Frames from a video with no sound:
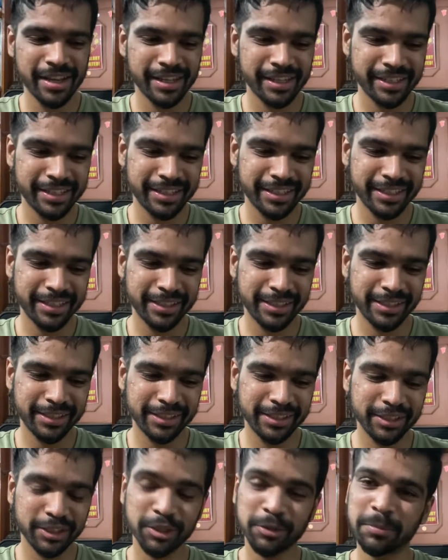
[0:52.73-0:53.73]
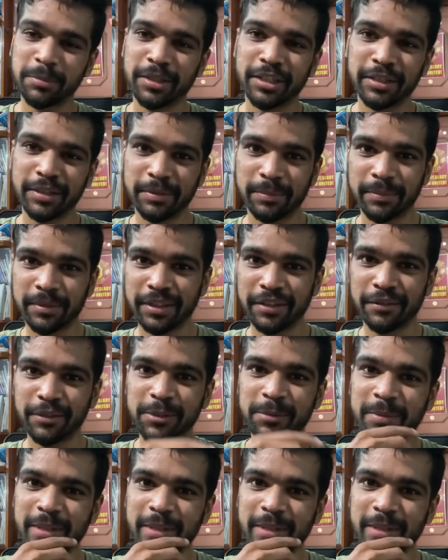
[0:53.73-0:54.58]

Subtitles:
ani just me divas